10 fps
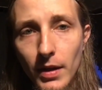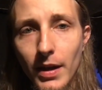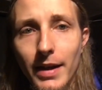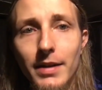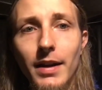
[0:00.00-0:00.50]

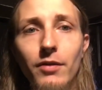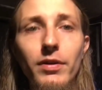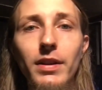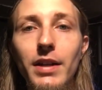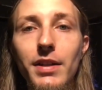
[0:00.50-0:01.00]
and I
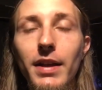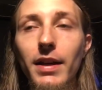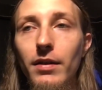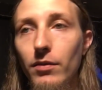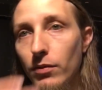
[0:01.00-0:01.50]
realized
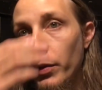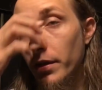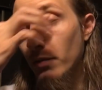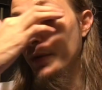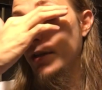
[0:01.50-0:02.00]
that
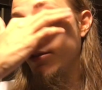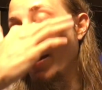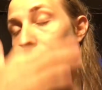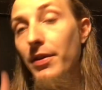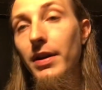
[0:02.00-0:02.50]
we, we did the
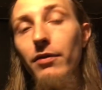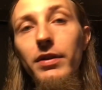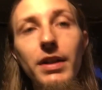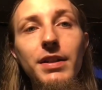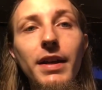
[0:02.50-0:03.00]
math, and I
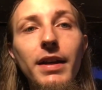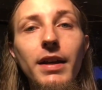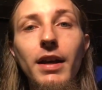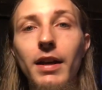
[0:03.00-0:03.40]
realized that